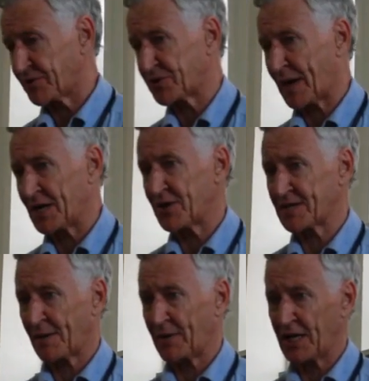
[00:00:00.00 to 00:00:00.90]
the respiratory
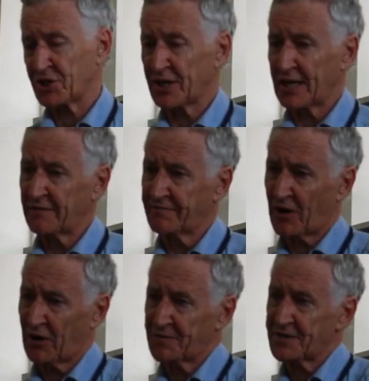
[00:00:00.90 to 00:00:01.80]
examination
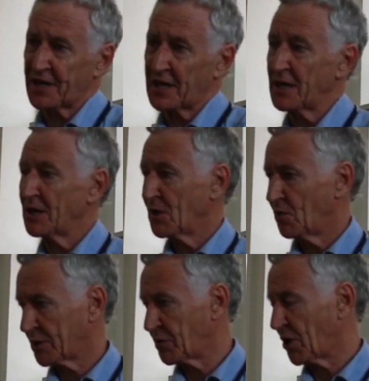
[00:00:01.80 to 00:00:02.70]
involves
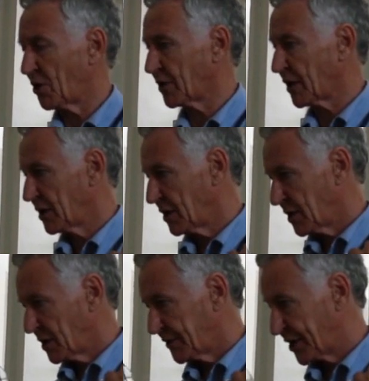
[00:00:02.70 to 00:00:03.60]
what we call
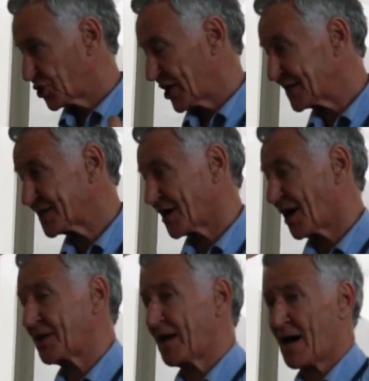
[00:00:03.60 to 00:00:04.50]
the chest,
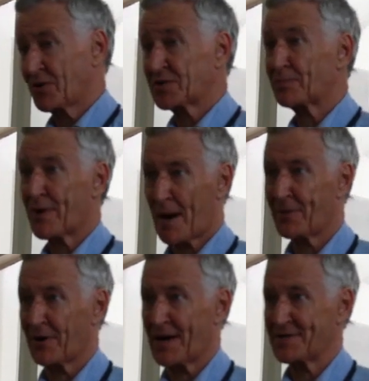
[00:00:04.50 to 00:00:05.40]
or the lungs
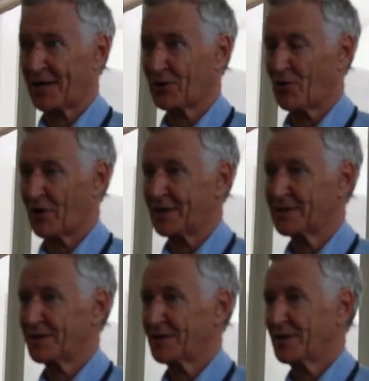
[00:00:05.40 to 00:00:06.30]
proper, as I call
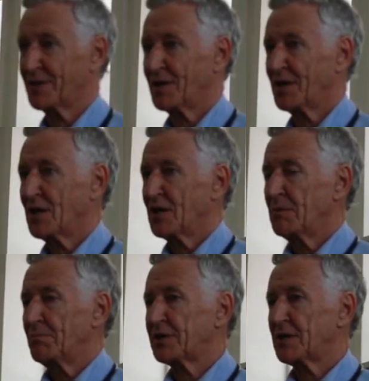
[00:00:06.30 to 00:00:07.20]
it.
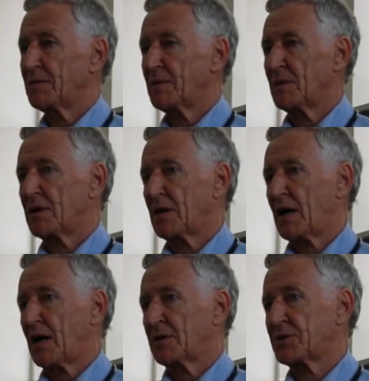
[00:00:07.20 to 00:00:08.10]
But
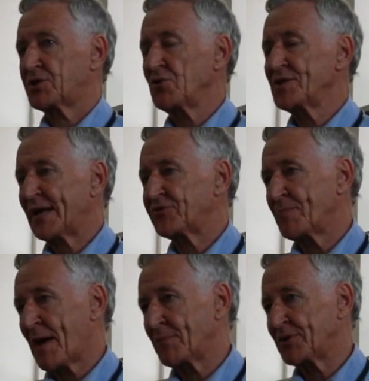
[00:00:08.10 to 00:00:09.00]
students have to
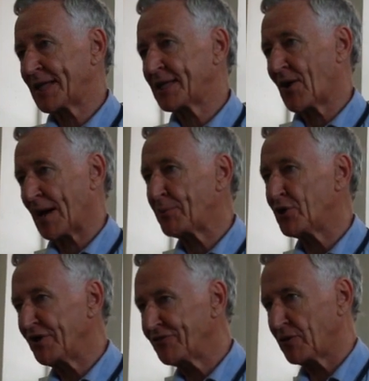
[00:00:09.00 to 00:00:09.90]
remember that there are
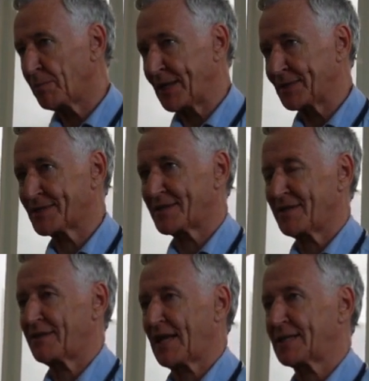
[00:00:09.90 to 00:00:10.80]
peripheral bits
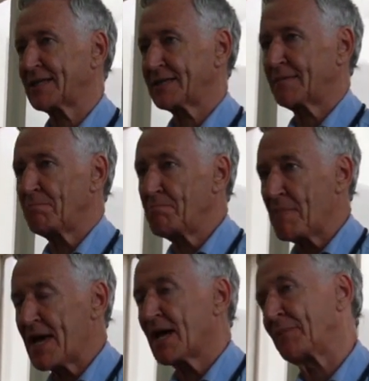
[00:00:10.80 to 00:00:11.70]
that
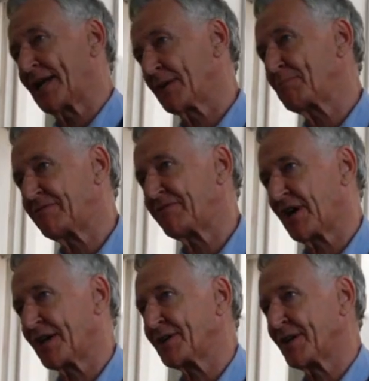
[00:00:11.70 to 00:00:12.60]
may or may not be
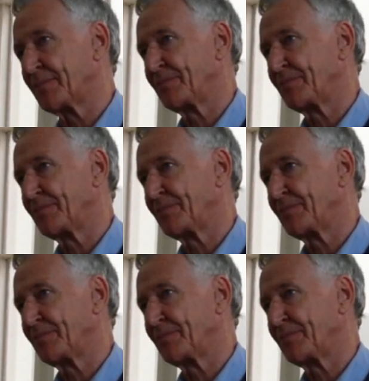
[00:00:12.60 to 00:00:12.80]
forgotten.